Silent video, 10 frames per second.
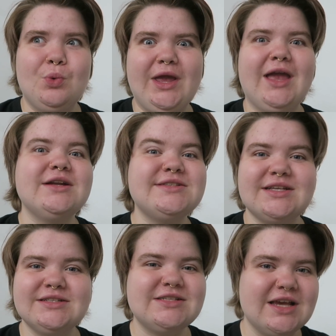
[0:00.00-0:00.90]
weird
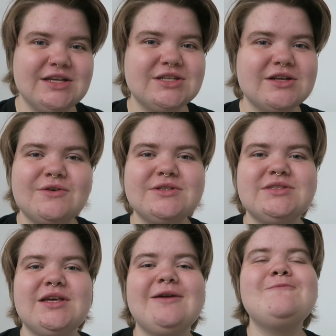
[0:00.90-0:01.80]
sensation,
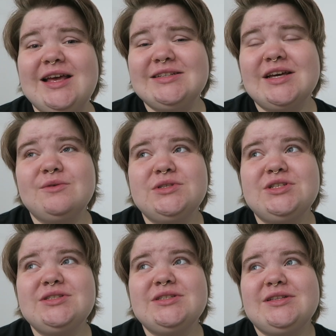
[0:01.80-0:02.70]
honestly. And I was
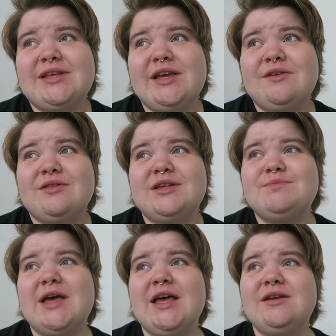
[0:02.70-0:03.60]
just laying on this
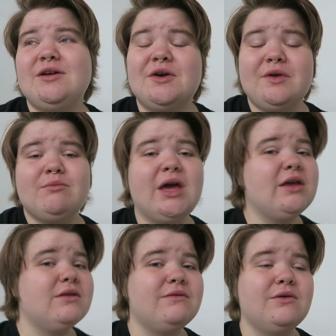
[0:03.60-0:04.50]
bed going back
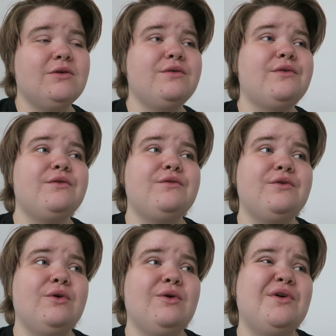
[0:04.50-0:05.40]
and forth
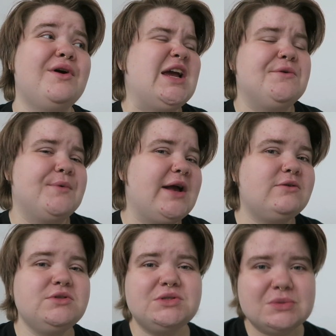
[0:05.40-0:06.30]
for
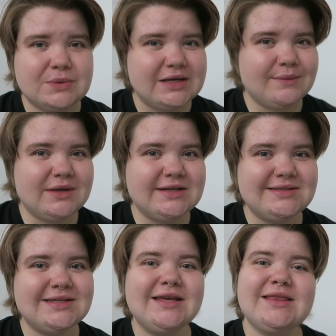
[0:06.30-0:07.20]
around 20
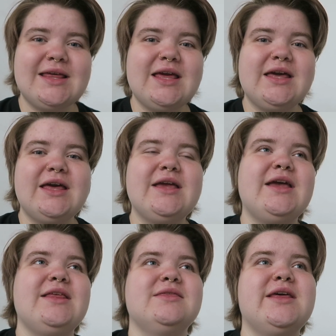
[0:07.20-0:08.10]
minutes, I think,
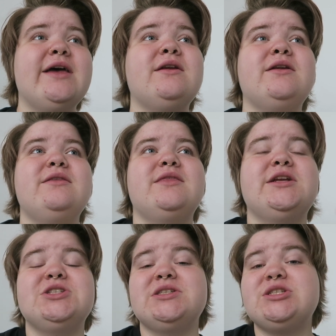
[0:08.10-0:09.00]
and then they
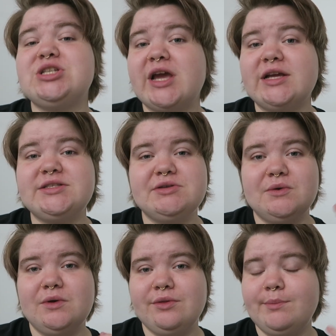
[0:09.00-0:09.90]
just checked so
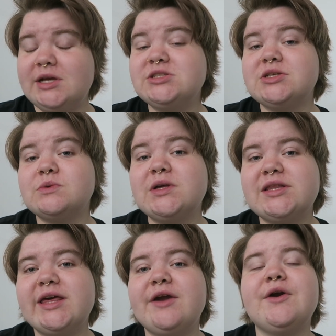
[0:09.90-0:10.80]
all the pictures were
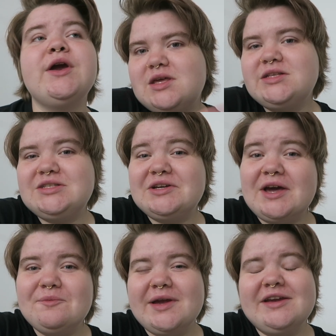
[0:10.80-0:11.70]
clear. They took
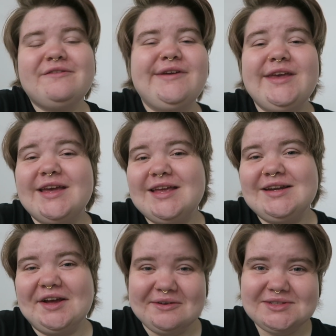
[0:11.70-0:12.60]
out my IV
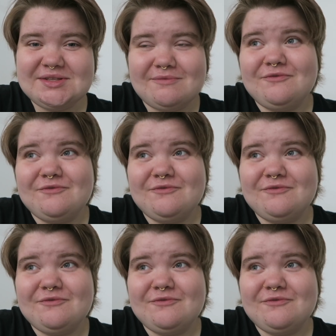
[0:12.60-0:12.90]
and I was